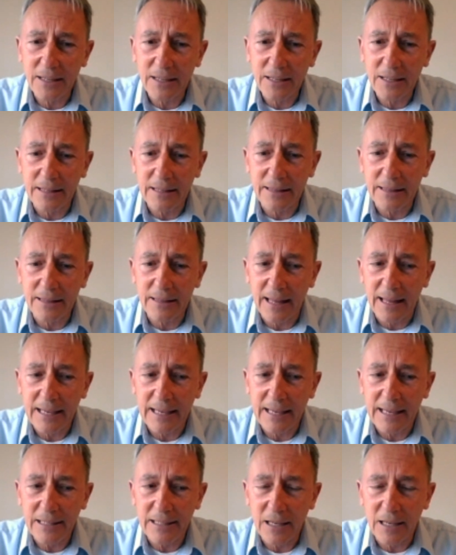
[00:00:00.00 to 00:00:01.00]

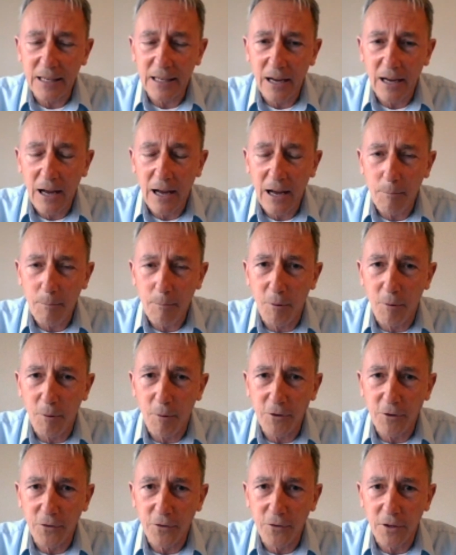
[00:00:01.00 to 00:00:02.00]
they put me
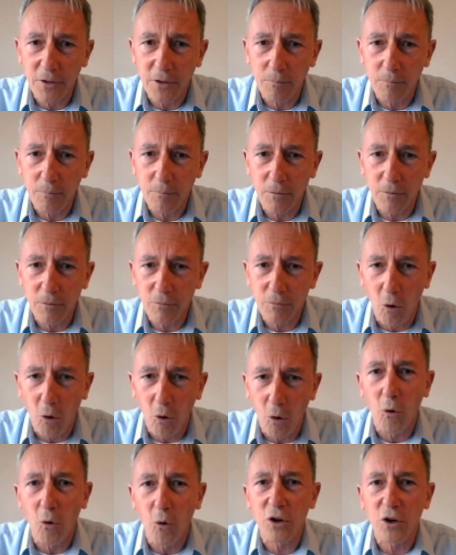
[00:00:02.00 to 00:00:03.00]
on the
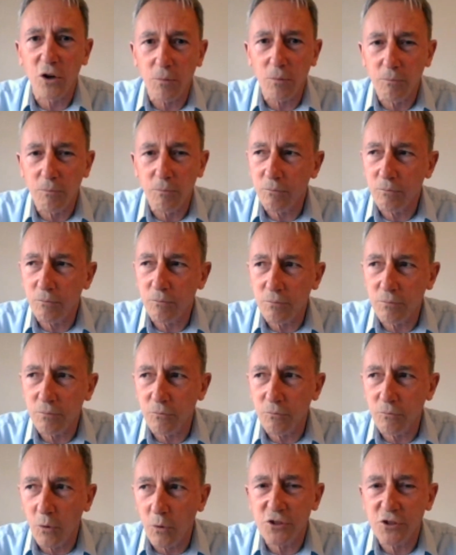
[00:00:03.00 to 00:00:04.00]
Hawker
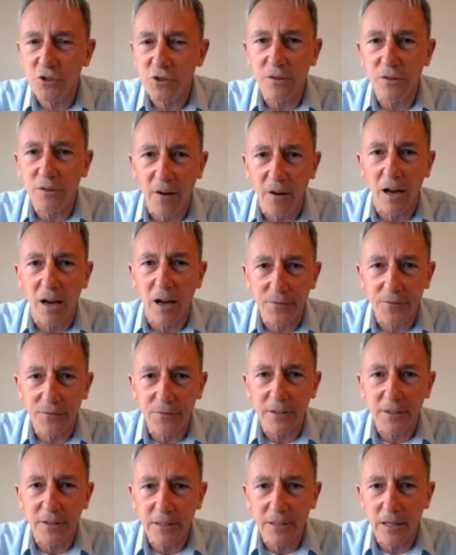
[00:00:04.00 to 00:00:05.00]
125,
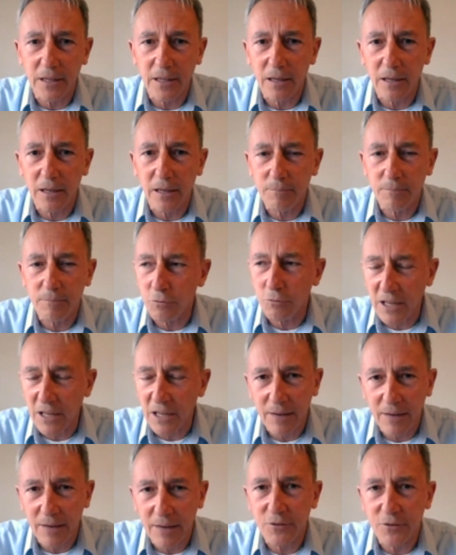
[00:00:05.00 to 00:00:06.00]
or de
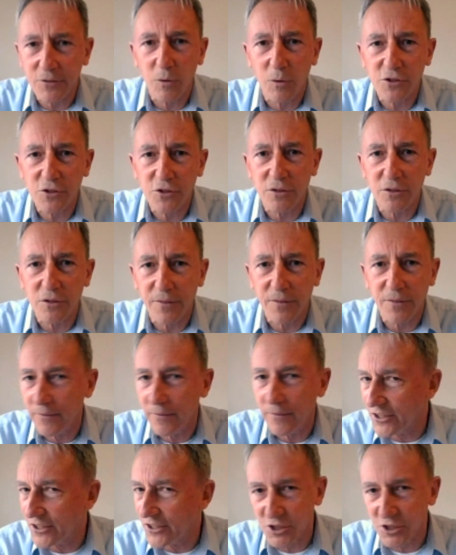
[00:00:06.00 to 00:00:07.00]
Havilland 125,
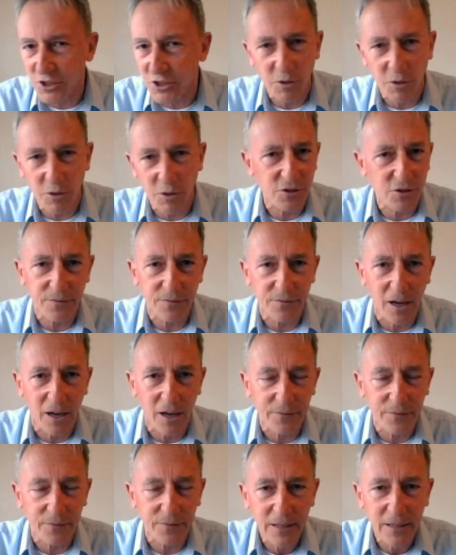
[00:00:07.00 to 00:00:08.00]
HS 125.
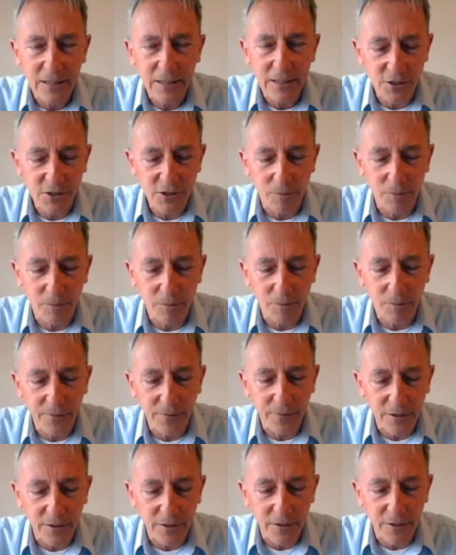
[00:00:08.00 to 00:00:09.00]
It's known by
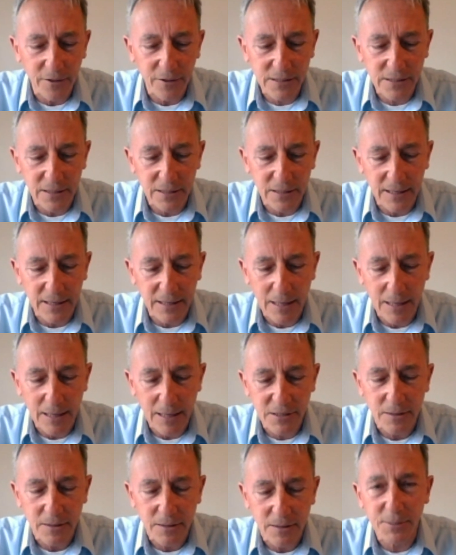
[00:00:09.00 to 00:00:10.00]
various
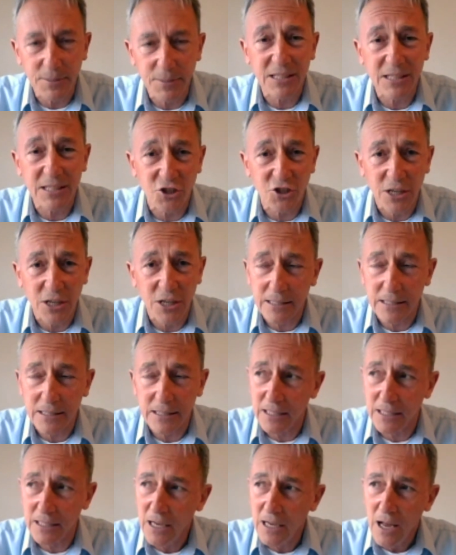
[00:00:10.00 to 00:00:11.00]
names, business jets.
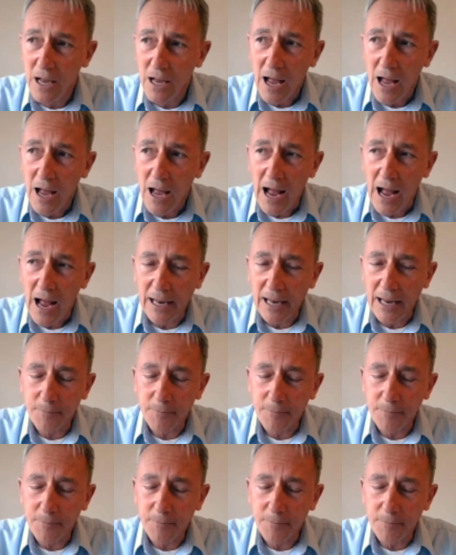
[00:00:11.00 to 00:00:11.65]
And